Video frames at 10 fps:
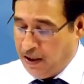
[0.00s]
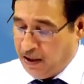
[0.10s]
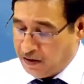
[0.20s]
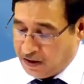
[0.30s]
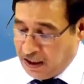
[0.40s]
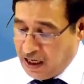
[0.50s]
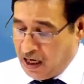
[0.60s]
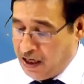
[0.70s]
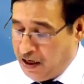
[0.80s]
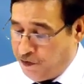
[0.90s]
Say
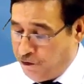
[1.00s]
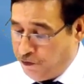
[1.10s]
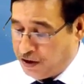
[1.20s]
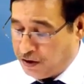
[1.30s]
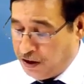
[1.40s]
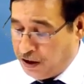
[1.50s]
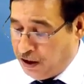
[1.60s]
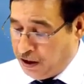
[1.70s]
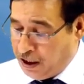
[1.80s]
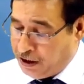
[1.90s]
I have invested
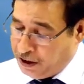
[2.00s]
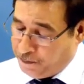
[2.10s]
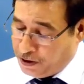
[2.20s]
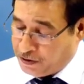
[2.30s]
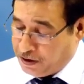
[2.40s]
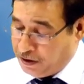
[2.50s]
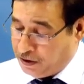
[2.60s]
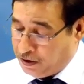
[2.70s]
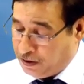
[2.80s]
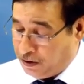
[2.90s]
in
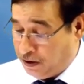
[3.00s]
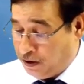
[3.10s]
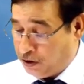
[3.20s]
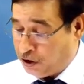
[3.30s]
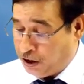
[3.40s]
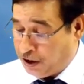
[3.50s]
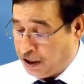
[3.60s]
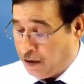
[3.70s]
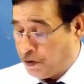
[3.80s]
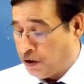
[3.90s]
80% share
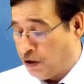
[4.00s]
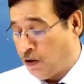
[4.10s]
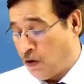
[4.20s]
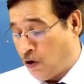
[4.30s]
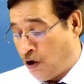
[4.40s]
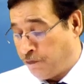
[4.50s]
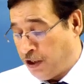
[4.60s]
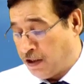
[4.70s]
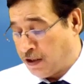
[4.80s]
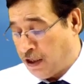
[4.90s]
capital of
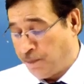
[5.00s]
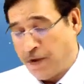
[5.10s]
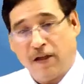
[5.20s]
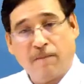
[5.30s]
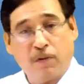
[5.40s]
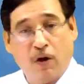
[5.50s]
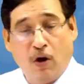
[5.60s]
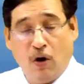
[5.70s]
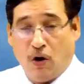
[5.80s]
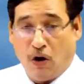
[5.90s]
this company.
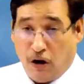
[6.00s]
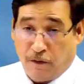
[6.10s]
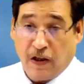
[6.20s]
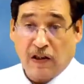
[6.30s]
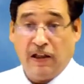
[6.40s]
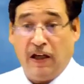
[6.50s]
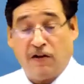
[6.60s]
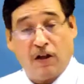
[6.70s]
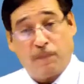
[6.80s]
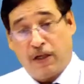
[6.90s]
Obviously
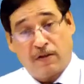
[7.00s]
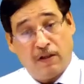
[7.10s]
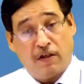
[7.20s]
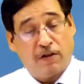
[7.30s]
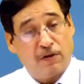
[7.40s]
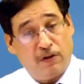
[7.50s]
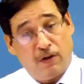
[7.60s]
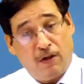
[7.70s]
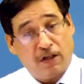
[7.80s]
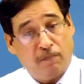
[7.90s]
80% is
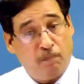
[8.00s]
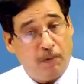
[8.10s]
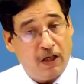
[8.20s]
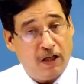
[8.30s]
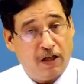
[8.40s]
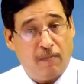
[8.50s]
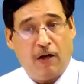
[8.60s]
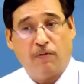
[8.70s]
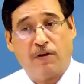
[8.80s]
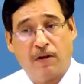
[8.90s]
not a meager
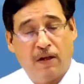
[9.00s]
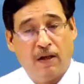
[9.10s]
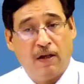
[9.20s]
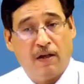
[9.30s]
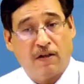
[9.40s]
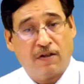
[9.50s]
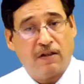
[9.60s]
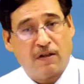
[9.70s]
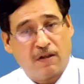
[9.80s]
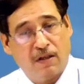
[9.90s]
amount,
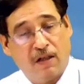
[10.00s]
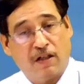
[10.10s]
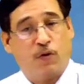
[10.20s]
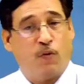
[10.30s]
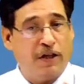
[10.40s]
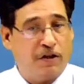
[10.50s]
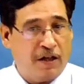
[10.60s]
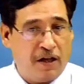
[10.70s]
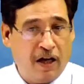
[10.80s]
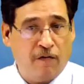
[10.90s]
isn't it? It's quite
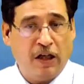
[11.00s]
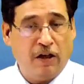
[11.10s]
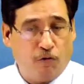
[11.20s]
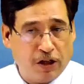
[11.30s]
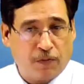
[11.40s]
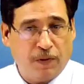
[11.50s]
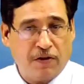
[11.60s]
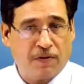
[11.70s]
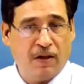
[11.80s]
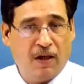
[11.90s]
a heavy
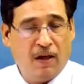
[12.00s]
investment.